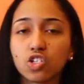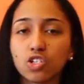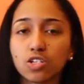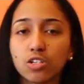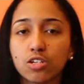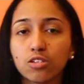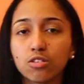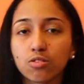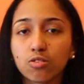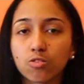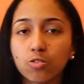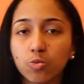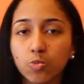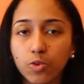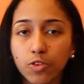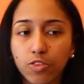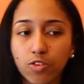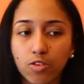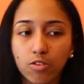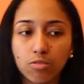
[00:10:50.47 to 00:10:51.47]
in the room
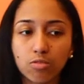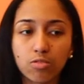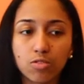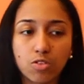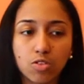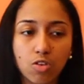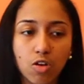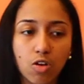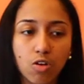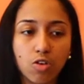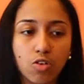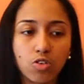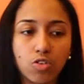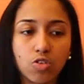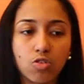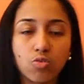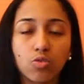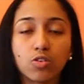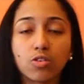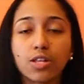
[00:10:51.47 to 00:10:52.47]
with you, so
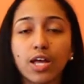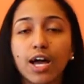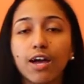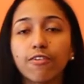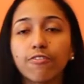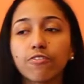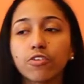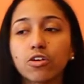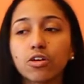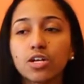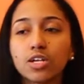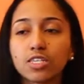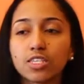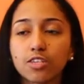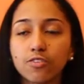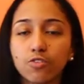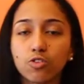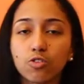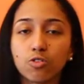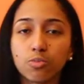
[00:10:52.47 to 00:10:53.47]
you will not feel as
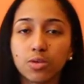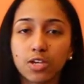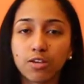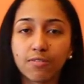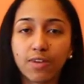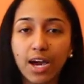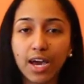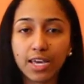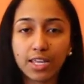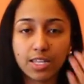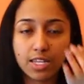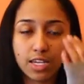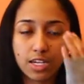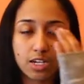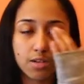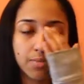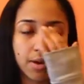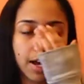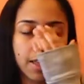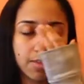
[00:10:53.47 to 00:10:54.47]
if you're being
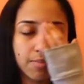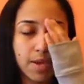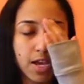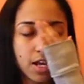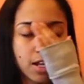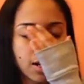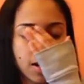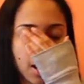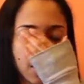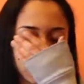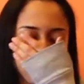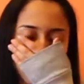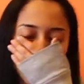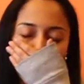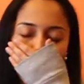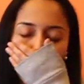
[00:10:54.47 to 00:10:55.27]
violated by the male doctor.